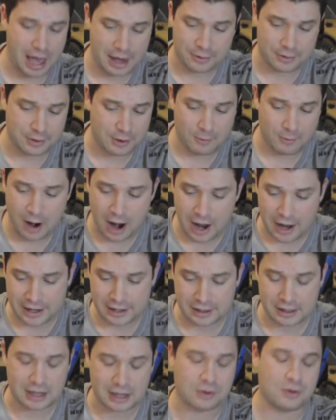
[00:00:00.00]
I don't know
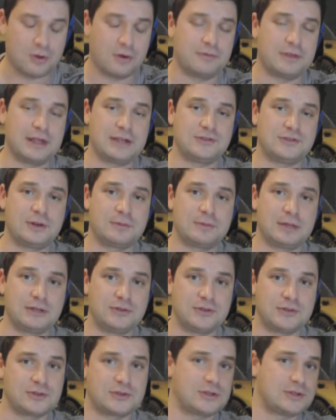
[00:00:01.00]
why. I don't know if that's
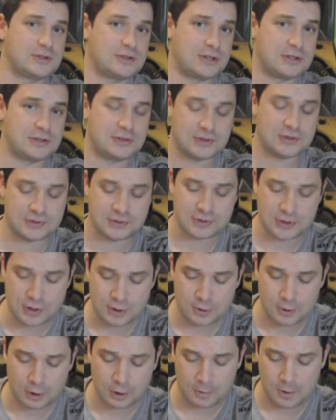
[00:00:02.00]
something just because this is
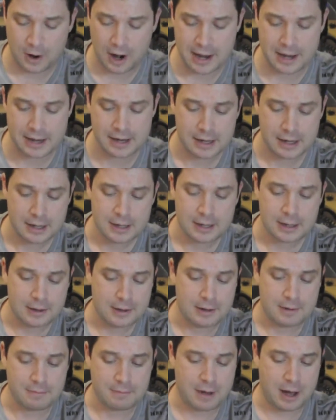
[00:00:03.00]
new or what,
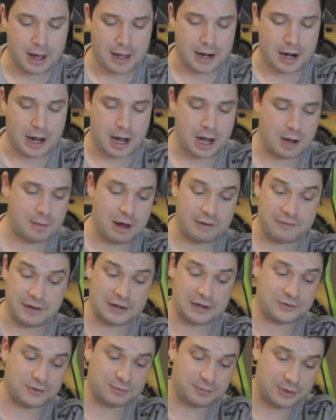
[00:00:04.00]
but
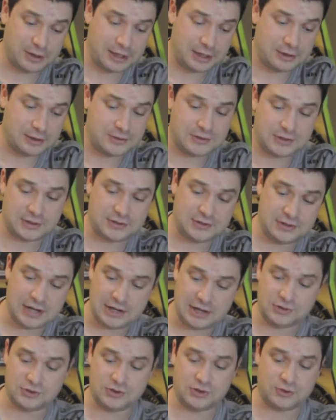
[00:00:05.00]
I've had some pretty good
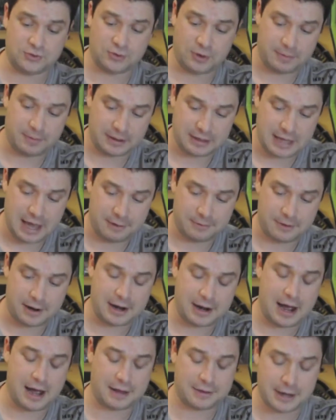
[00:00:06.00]
success just dripping
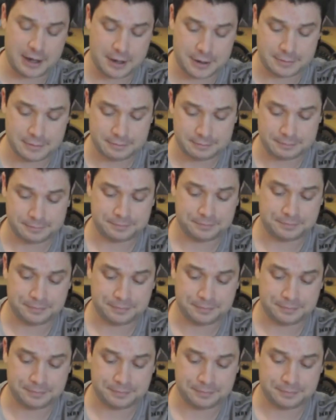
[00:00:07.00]
that right on there.